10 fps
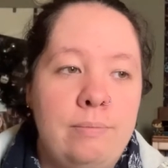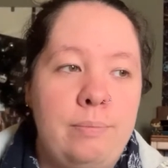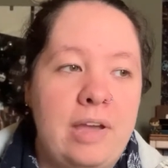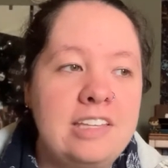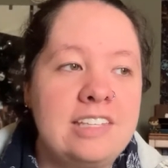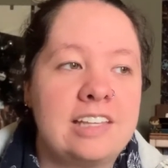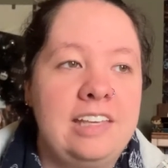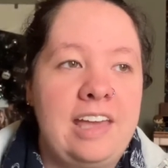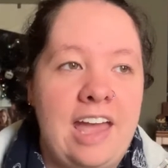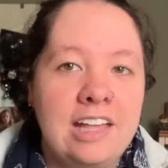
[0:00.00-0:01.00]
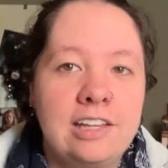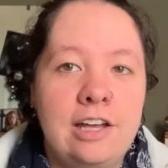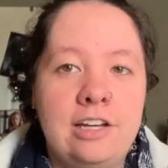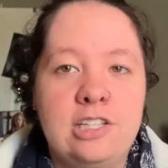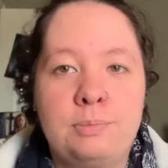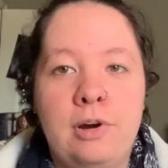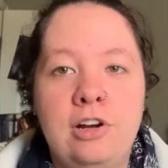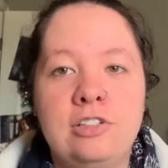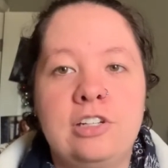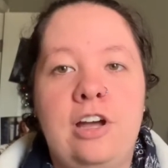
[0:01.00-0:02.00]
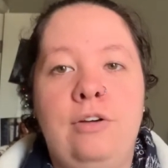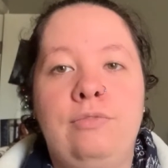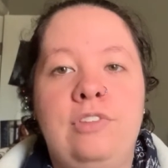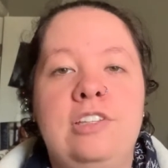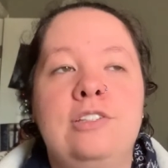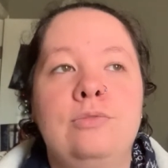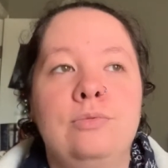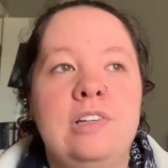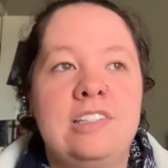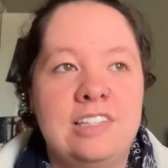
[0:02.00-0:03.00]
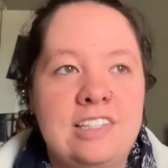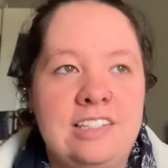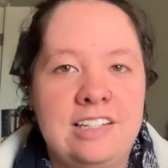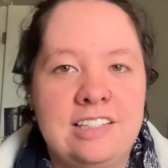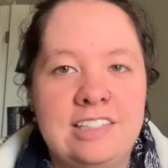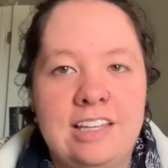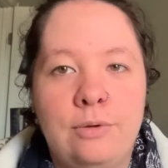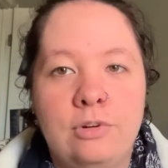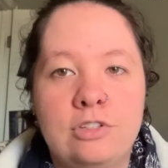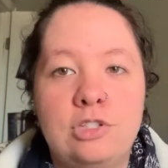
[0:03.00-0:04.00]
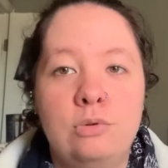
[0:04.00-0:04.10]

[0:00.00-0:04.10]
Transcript: basically Ayla is part of this resistance that wants to